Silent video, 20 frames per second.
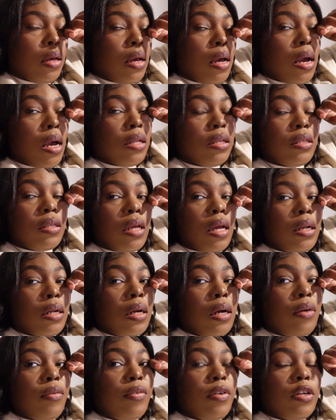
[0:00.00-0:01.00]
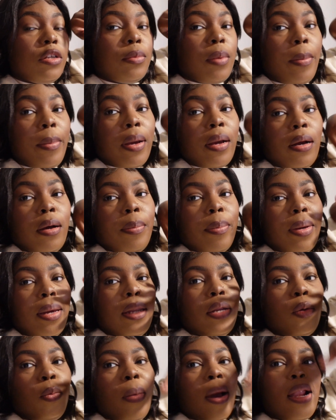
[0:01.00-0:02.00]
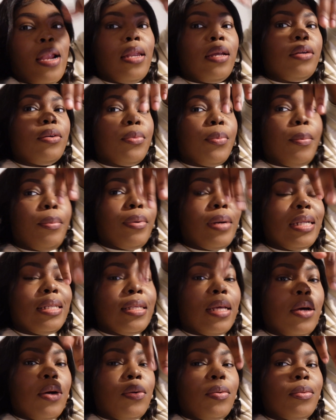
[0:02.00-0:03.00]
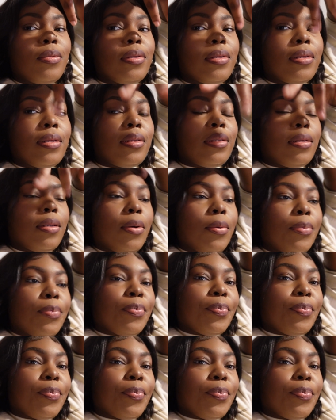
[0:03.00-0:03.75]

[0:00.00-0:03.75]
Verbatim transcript: I just had to go finish my makeup and do my little press-ons. So,